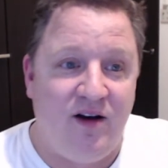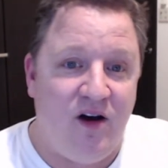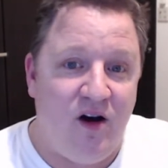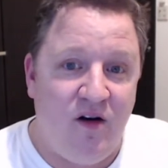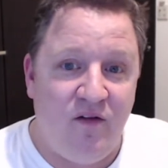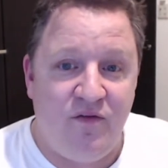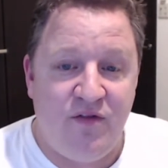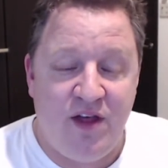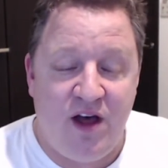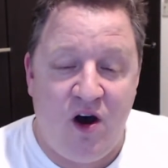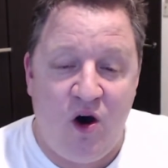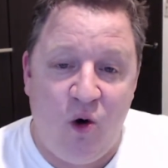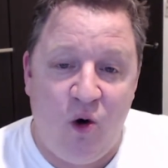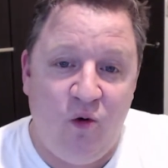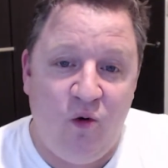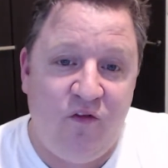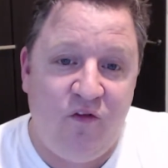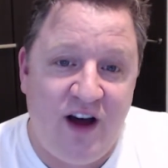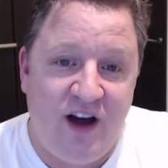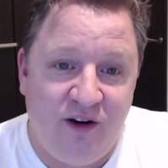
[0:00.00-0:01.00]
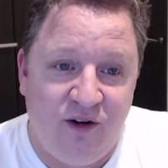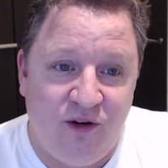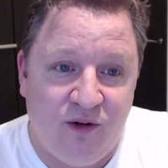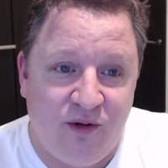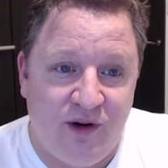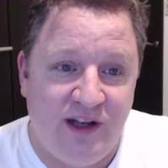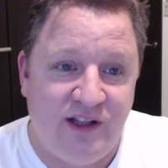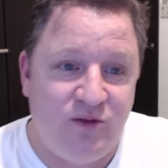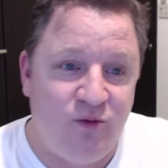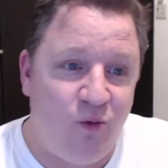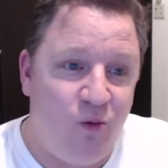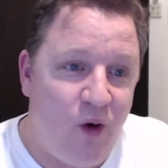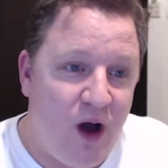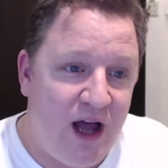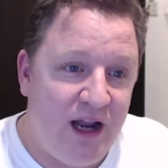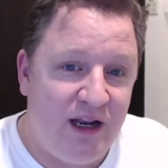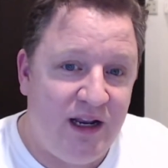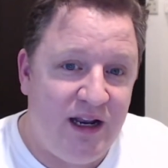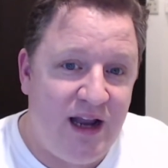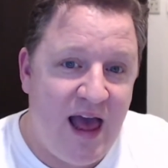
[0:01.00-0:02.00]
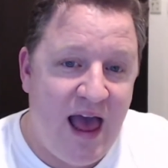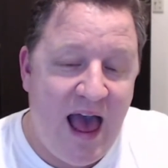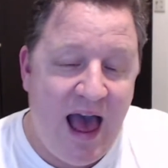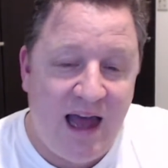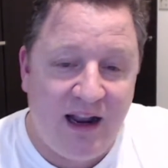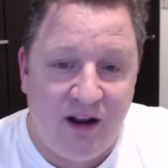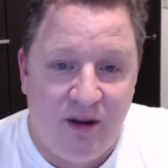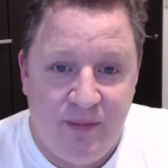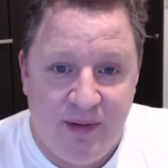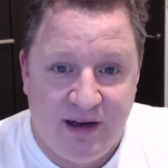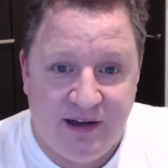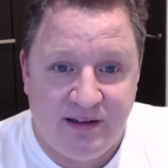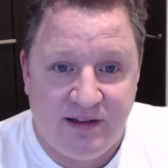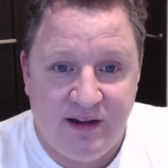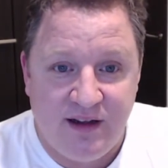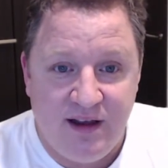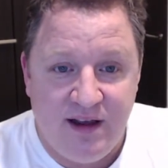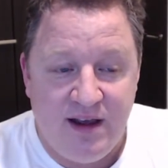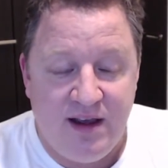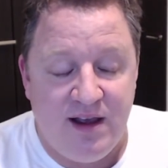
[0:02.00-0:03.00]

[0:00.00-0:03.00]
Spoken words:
of the whole funnel. It's one element.